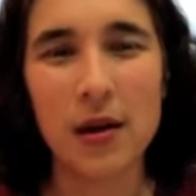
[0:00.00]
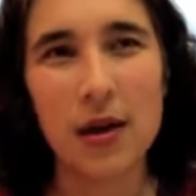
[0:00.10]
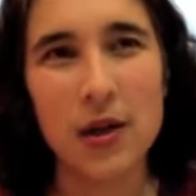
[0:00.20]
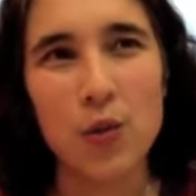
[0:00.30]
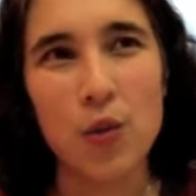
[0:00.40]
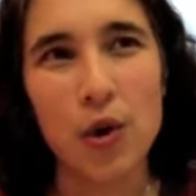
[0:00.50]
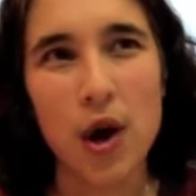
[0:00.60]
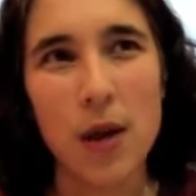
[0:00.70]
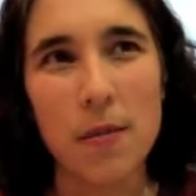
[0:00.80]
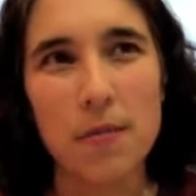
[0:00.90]
Is what
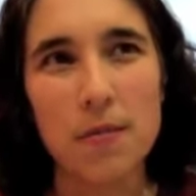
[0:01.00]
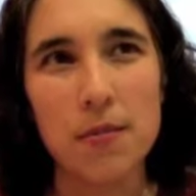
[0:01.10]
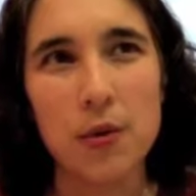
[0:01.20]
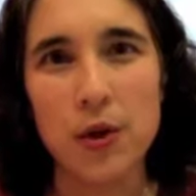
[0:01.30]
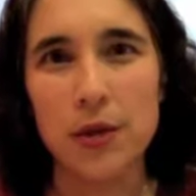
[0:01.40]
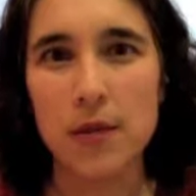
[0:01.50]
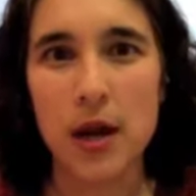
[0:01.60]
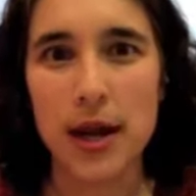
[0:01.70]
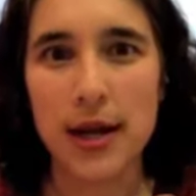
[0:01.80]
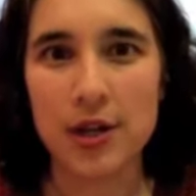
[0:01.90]
I'm putting
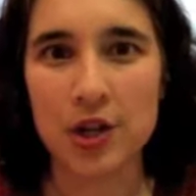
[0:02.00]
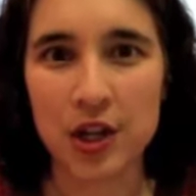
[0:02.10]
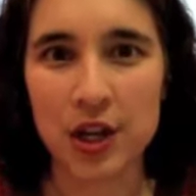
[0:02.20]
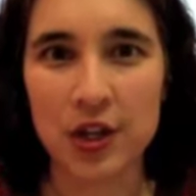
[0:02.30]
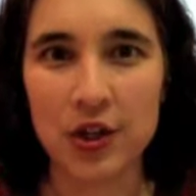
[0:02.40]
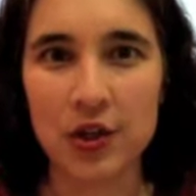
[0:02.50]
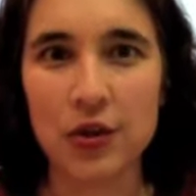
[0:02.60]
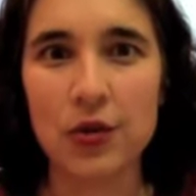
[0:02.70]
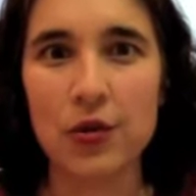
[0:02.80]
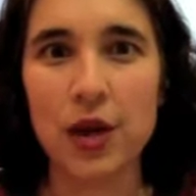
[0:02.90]
my energy
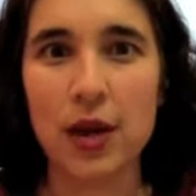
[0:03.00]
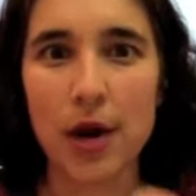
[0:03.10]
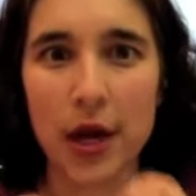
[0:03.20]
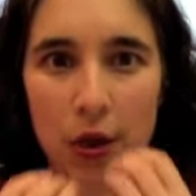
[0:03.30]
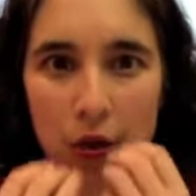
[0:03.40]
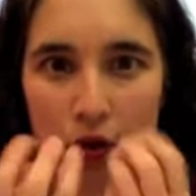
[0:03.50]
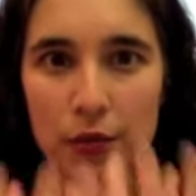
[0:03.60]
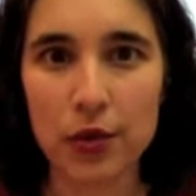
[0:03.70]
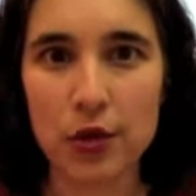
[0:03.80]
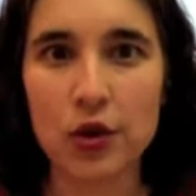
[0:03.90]
into and my
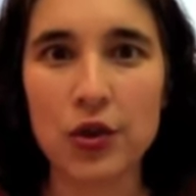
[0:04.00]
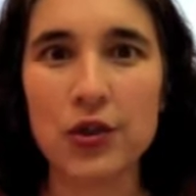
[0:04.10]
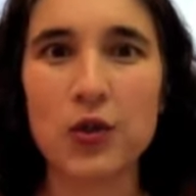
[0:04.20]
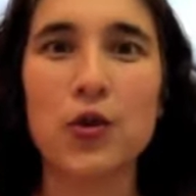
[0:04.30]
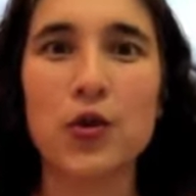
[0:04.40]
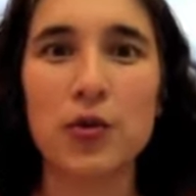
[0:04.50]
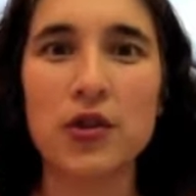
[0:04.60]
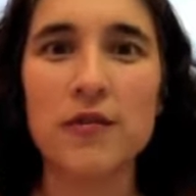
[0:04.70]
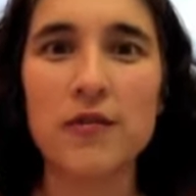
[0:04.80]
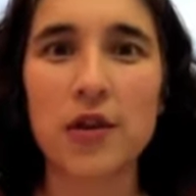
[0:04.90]
contributions, which were
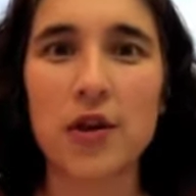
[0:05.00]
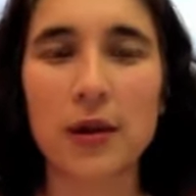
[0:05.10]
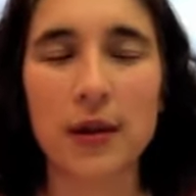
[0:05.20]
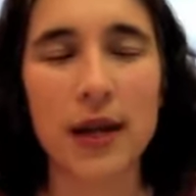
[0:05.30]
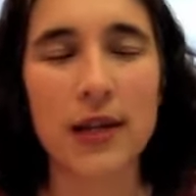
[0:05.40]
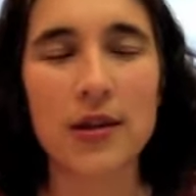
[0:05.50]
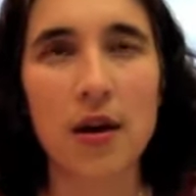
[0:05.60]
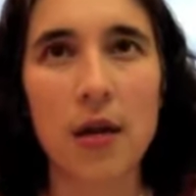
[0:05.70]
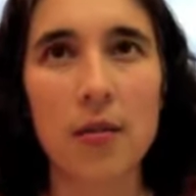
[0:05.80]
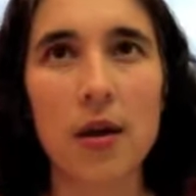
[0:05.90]
mostly verbal at that
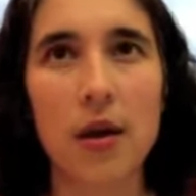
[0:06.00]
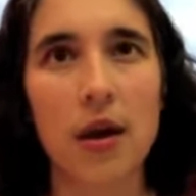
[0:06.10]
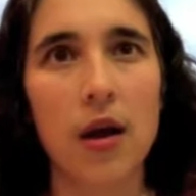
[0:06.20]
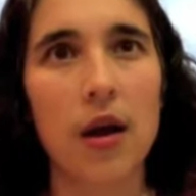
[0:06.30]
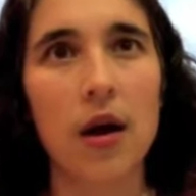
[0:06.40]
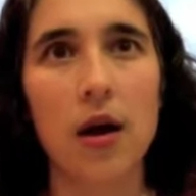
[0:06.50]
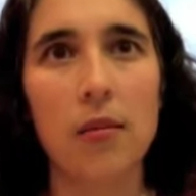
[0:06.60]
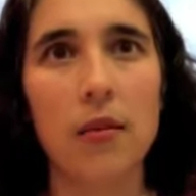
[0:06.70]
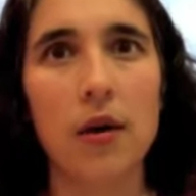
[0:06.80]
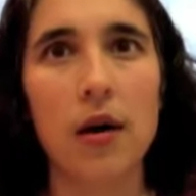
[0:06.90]
time, are
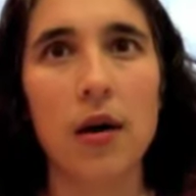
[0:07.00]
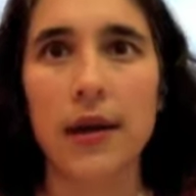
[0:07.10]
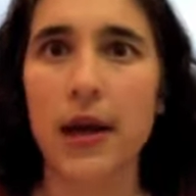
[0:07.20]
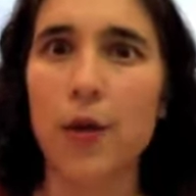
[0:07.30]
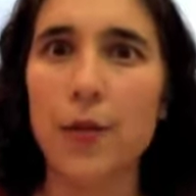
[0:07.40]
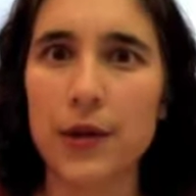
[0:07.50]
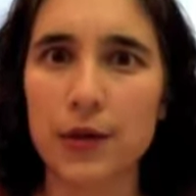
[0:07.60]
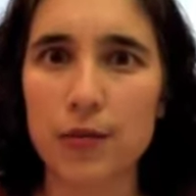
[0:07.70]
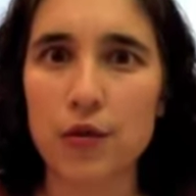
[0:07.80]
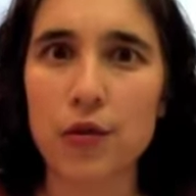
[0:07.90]
they helping
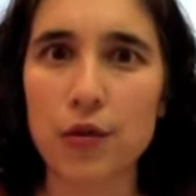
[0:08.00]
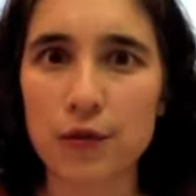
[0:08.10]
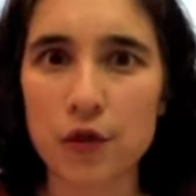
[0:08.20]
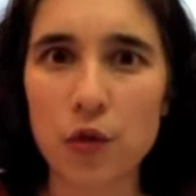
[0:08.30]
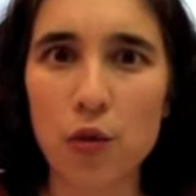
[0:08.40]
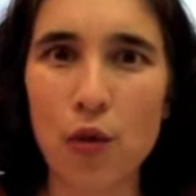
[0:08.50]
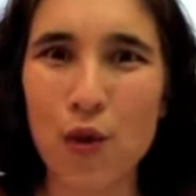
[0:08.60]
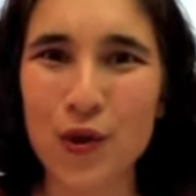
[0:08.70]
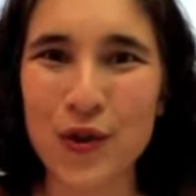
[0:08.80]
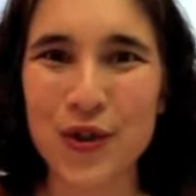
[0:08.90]
us move
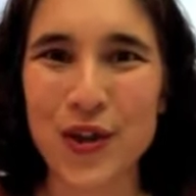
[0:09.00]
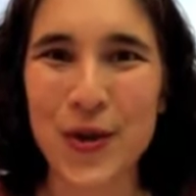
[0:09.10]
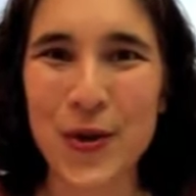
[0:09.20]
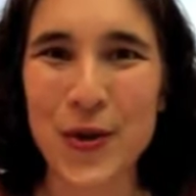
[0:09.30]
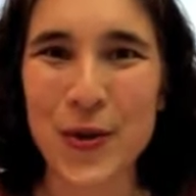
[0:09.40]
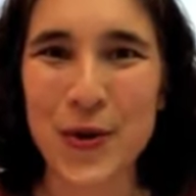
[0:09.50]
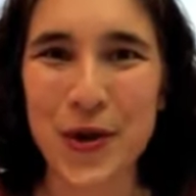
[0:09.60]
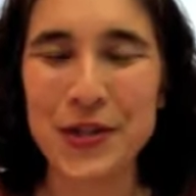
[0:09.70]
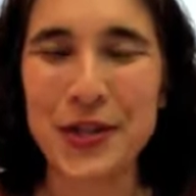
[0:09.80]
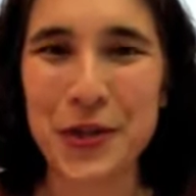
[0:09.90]
towards
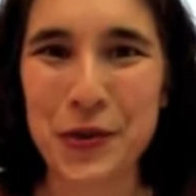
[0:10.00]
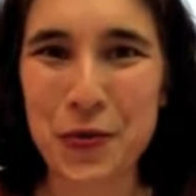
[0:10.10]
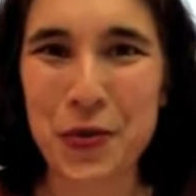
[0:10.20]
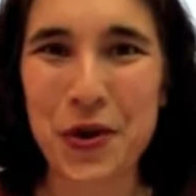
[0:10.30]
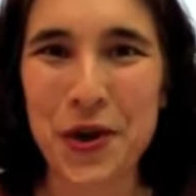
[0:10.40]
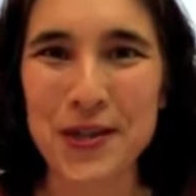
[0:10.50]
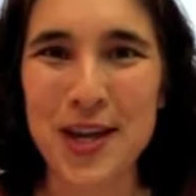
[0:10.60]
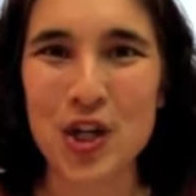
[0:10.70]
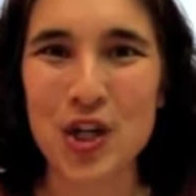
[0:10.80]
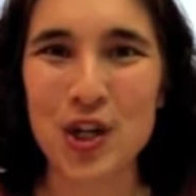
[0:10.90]
creating this
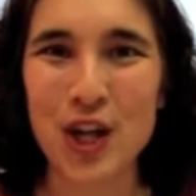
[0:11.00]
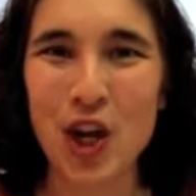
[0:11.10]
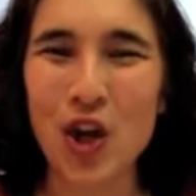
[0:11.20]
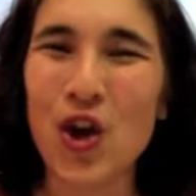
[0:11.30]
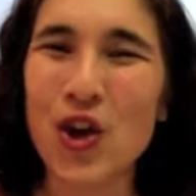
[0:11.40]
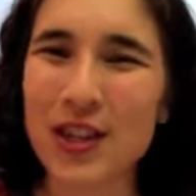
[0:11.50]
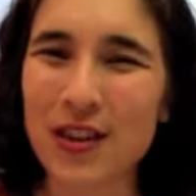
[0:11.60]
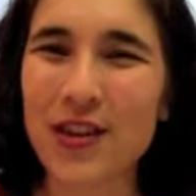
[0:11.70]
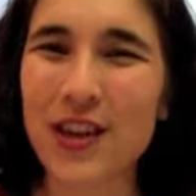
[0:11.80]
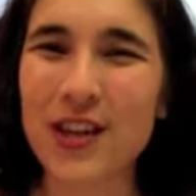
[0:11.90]
organisation and learning
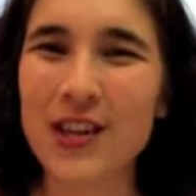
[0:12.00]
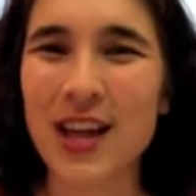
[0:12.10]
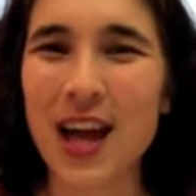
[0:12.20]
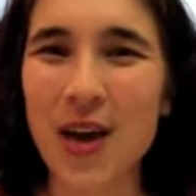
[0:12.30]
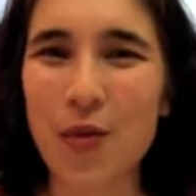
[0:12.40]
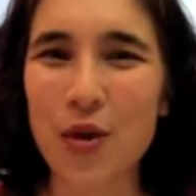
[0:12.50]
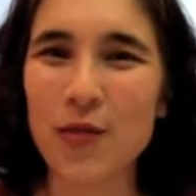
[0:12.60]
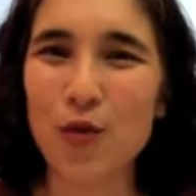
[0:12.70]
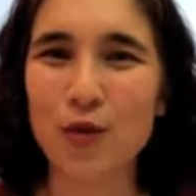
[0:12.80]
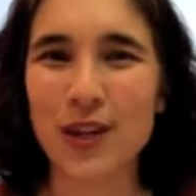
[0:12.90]
the things that
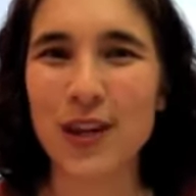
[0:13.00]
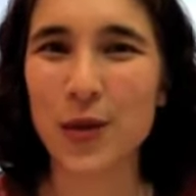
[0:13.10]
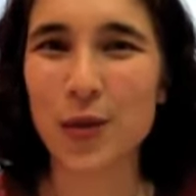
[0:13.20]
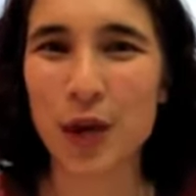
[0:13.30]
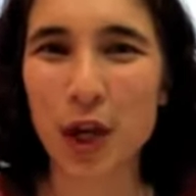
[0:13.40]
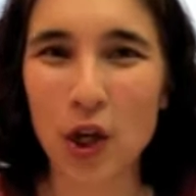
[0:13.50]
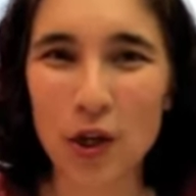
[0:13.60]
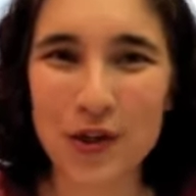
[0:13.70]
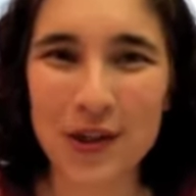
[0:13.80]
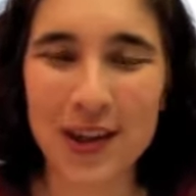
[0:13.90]
we've all said that we want to
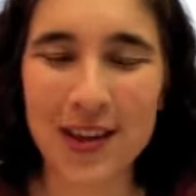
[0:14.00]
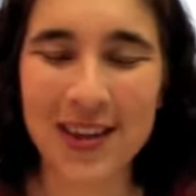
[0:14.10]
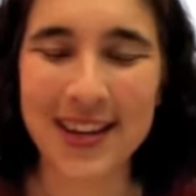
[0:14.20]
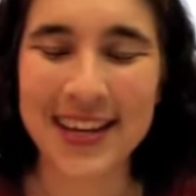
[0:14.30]
learn together.